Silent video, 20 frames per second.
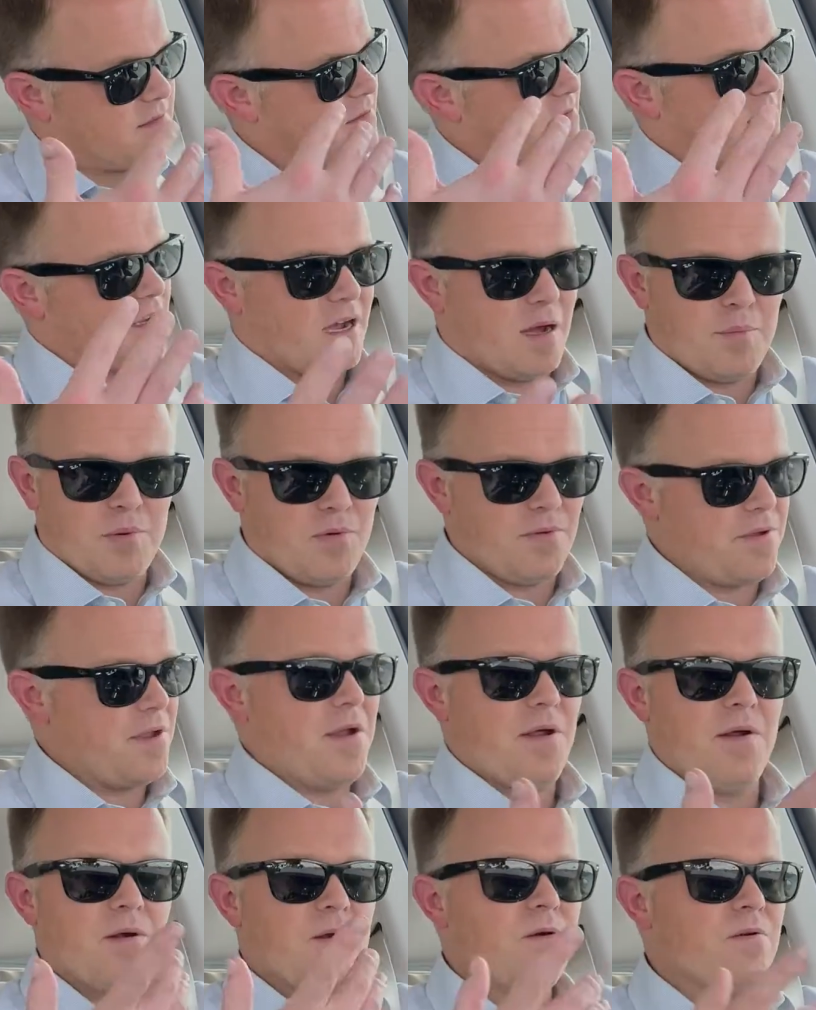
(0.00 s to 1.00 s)
couple
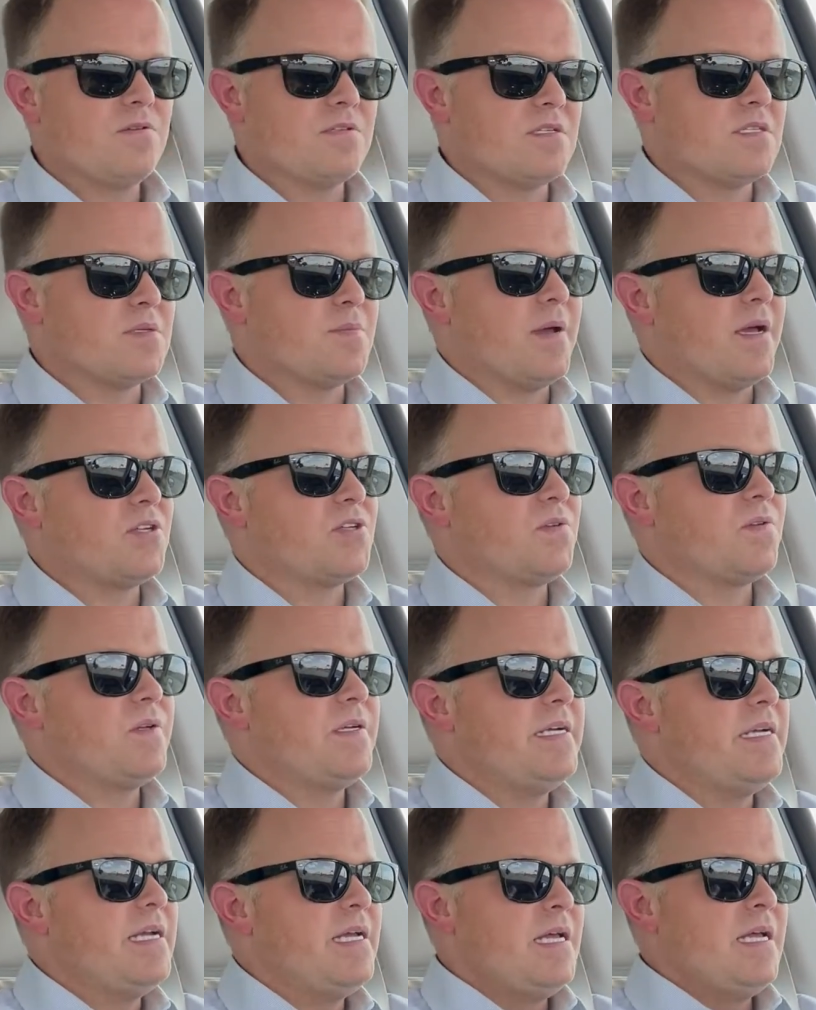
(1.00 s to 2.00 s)
years,
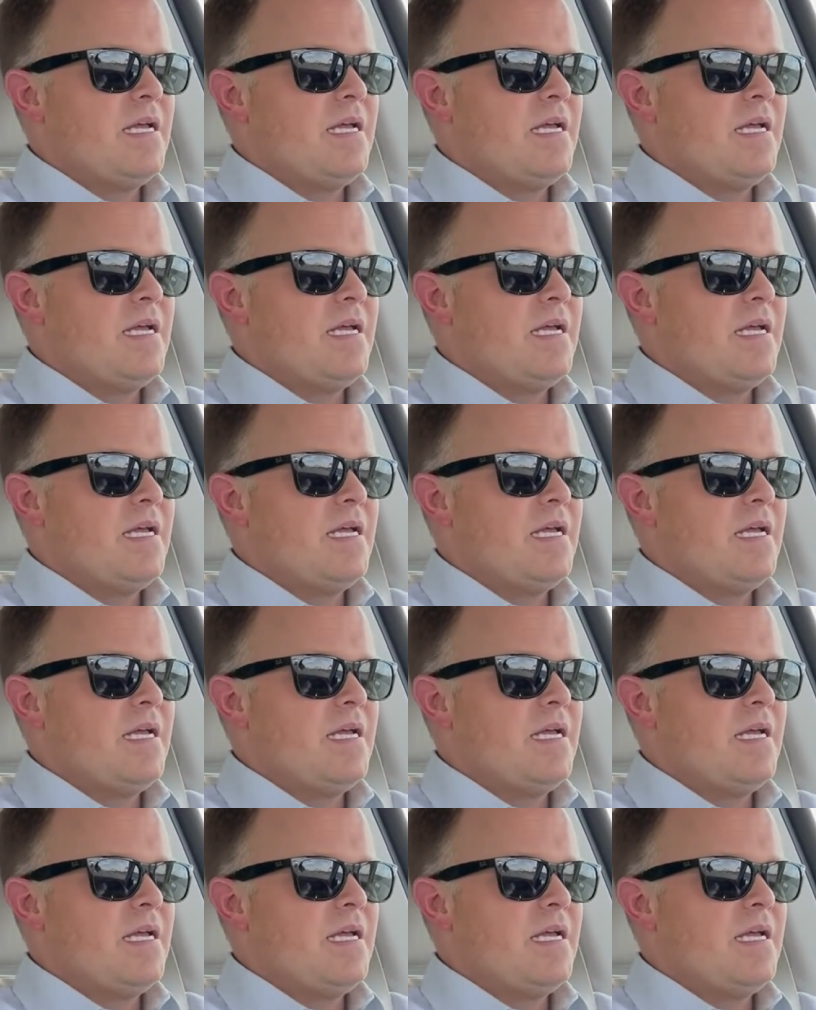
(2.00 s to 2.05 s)
especially.